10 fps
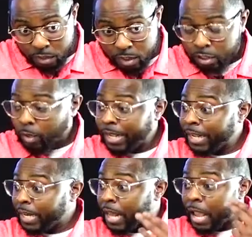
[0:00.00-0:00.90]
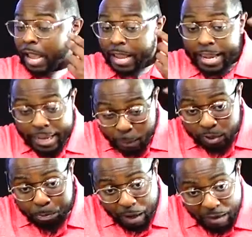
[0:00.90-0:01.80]
So then he
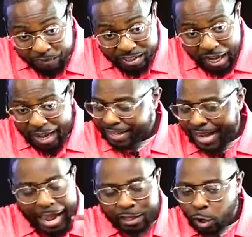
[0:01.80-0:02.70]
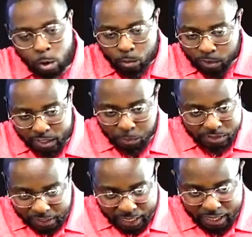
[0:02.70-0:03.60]
was prophesying, not knowing what he
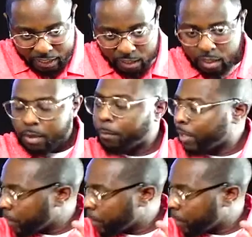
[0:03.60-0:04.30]
was saying, but